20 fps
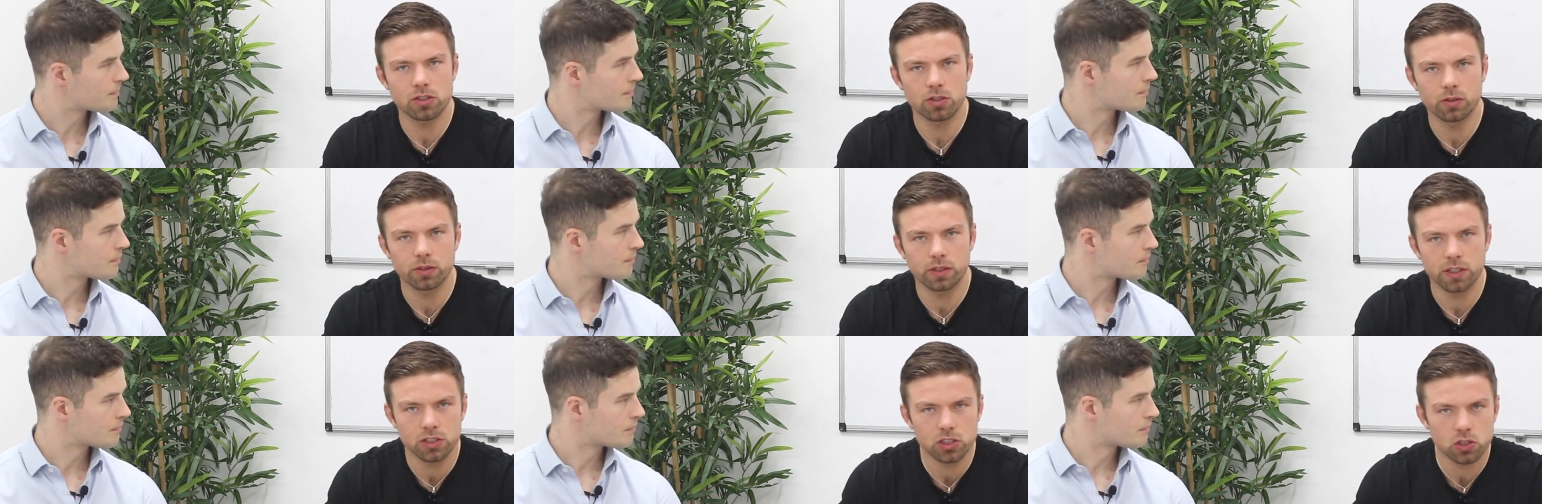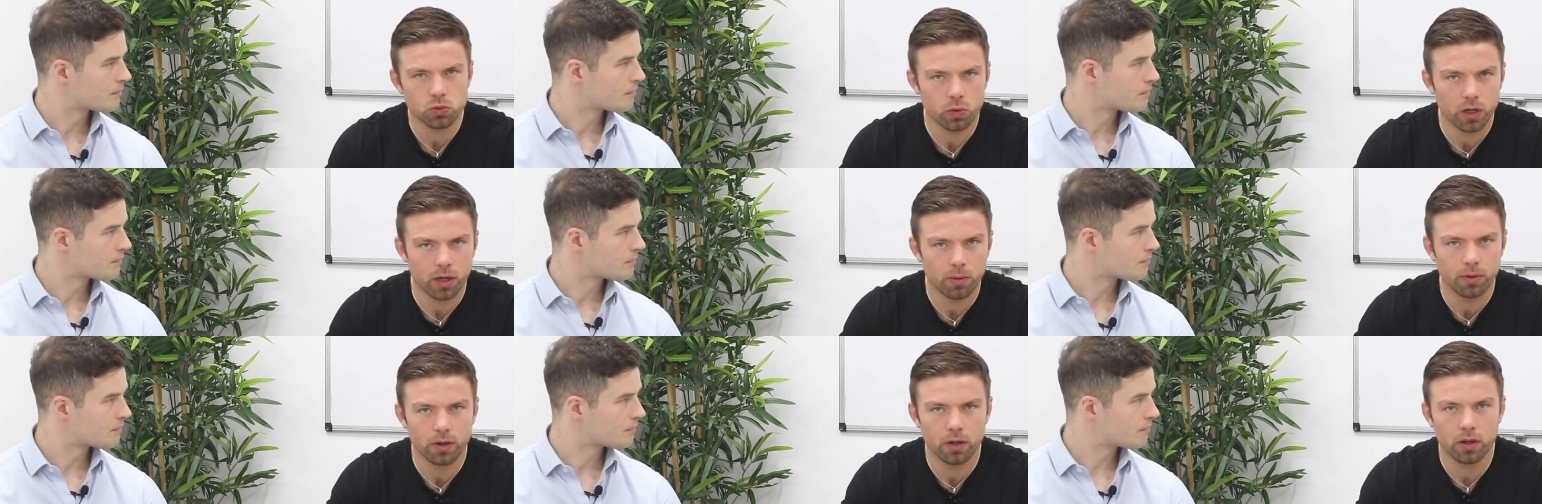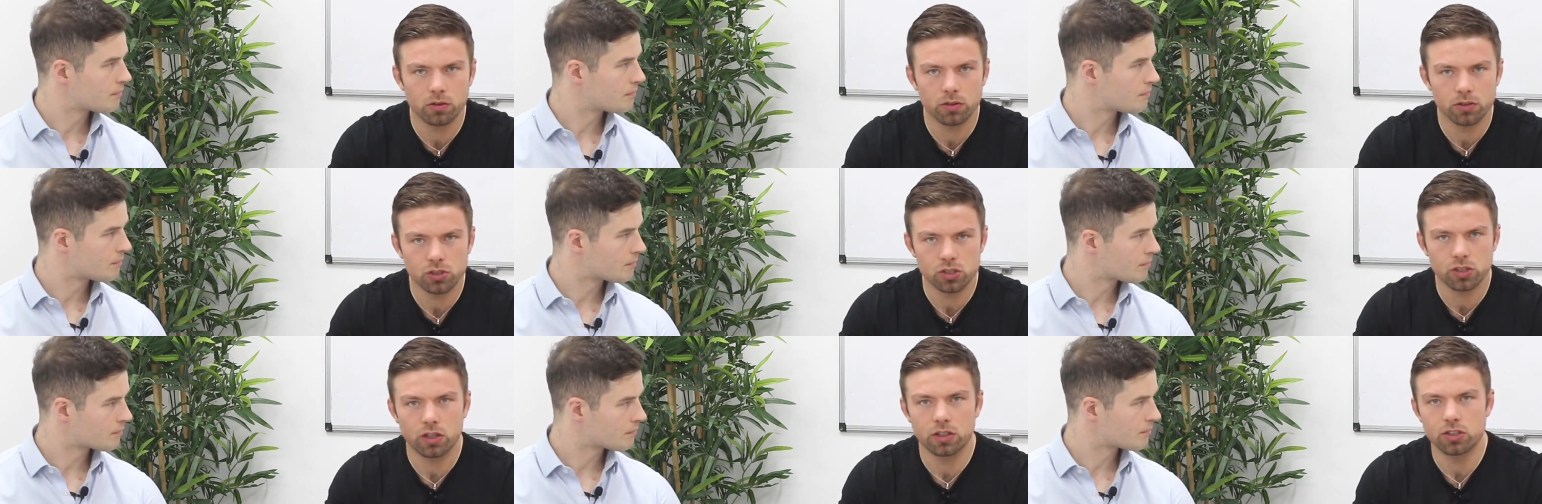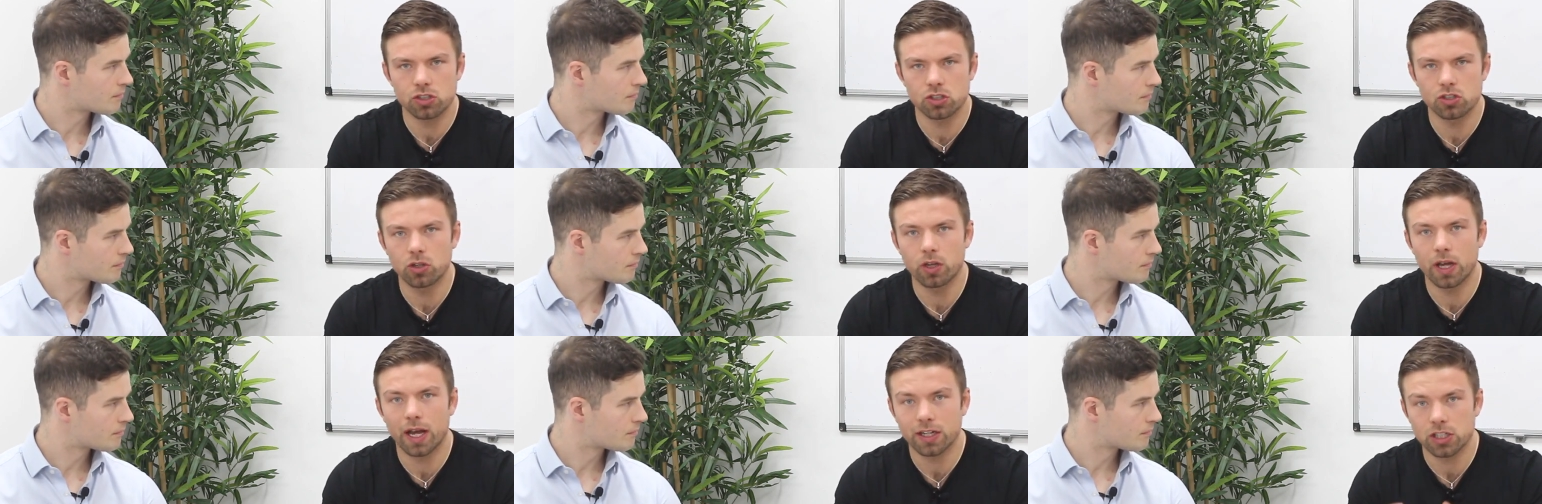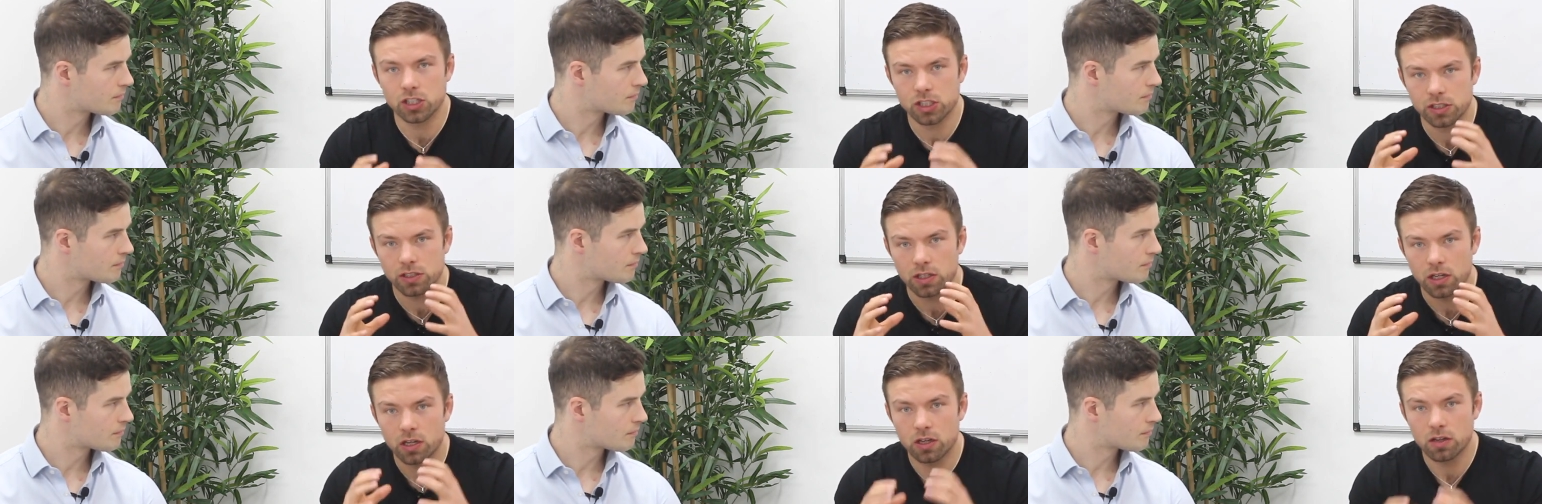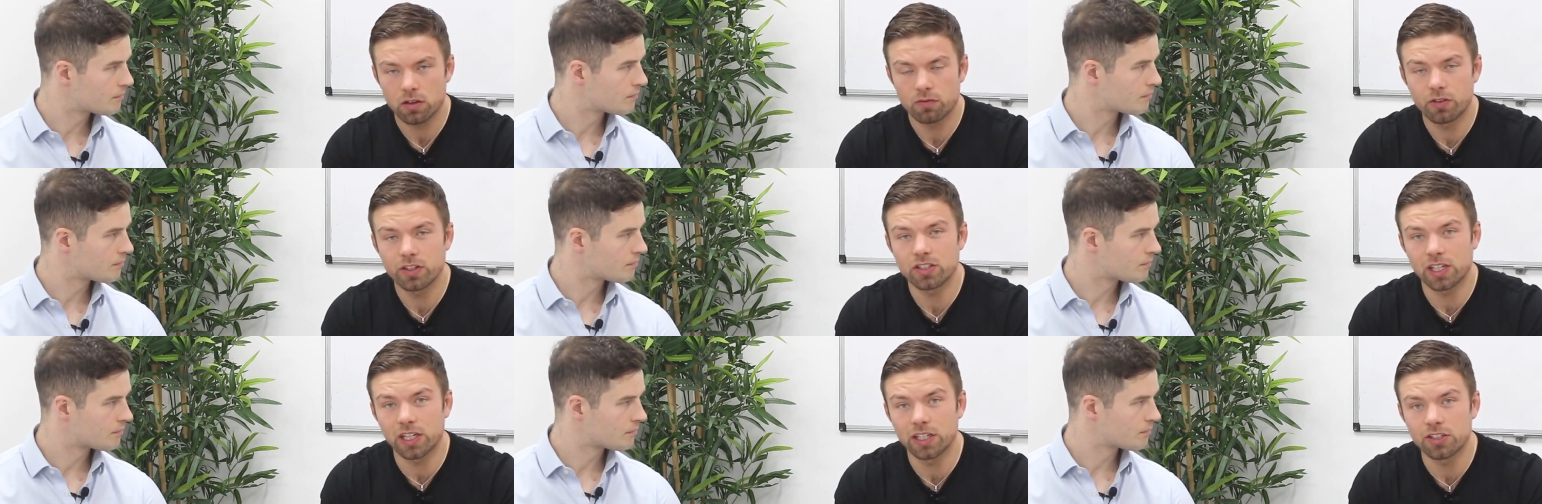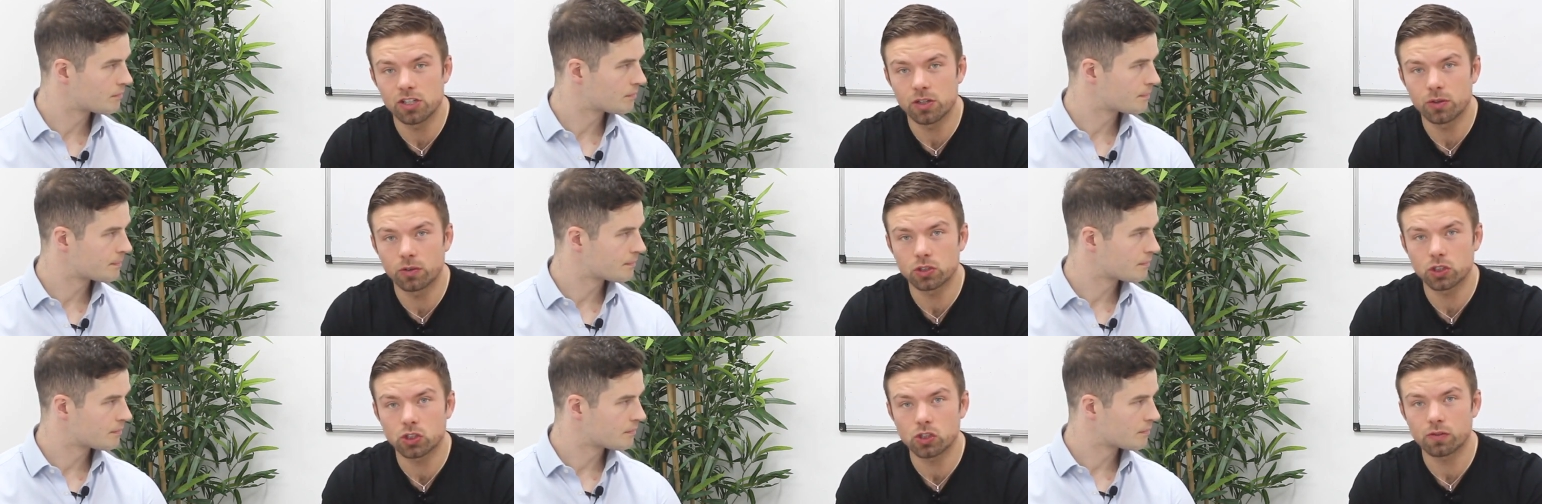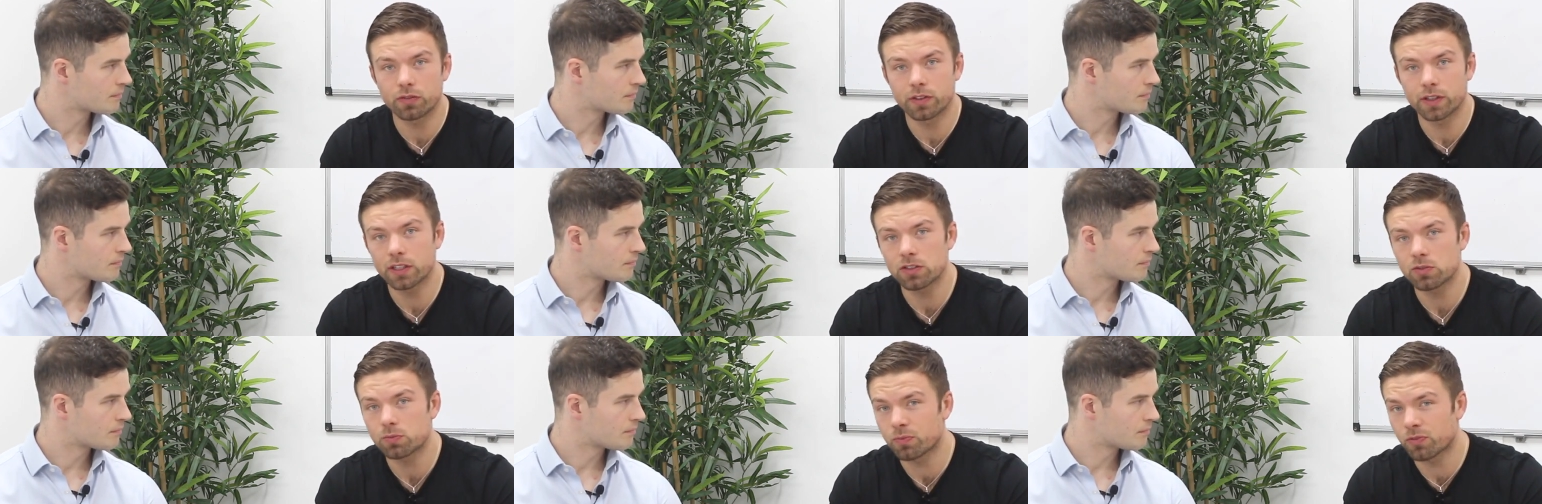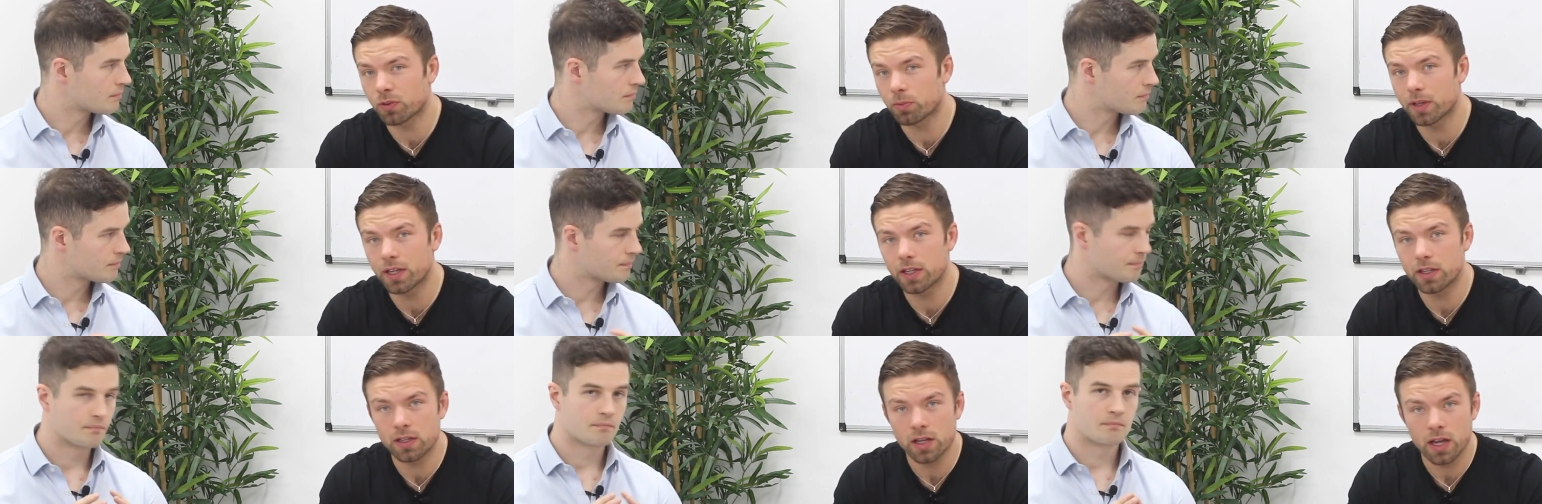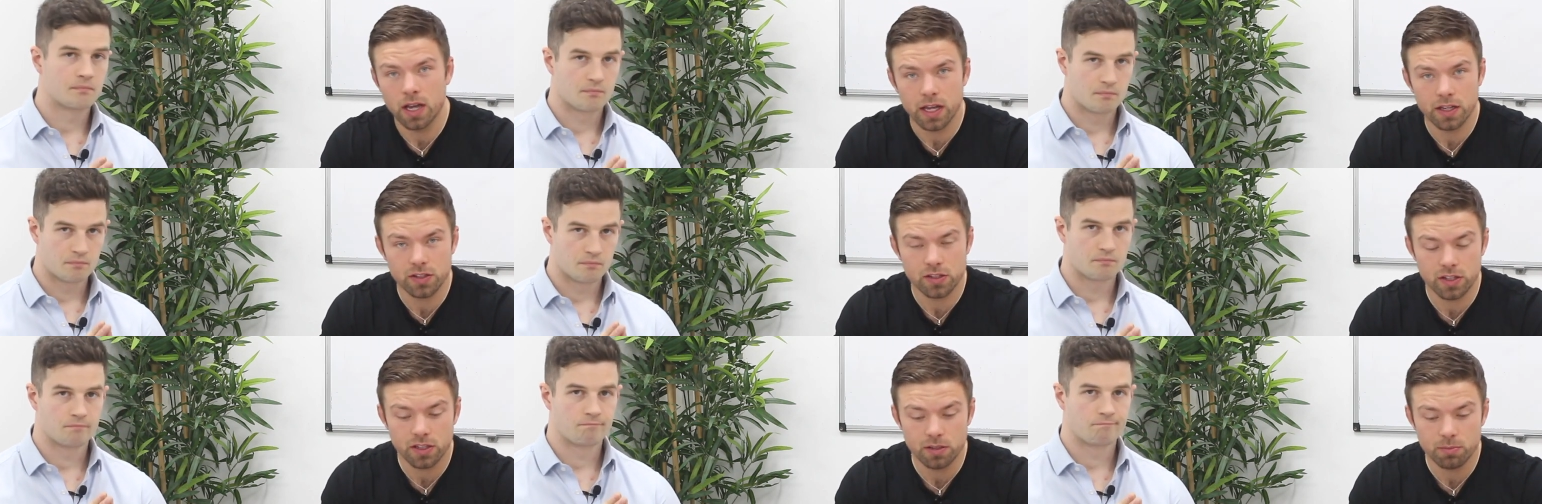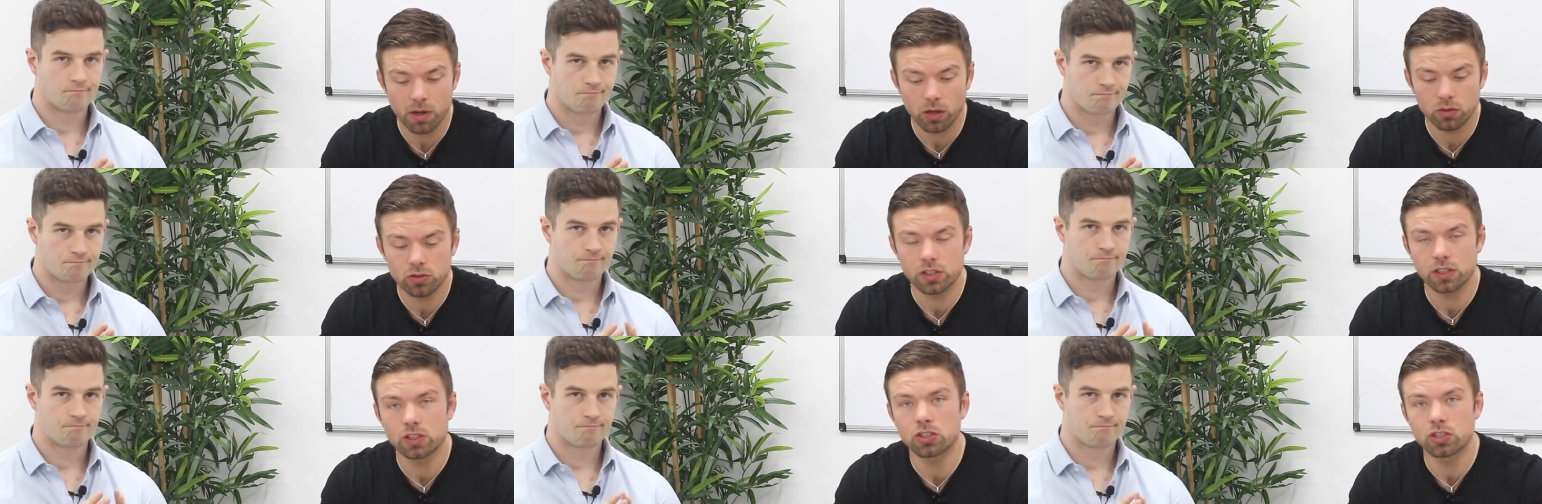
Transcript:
Speaker 1: doing. This is where we're going to start to actually physically doing stuff, and this for me is the most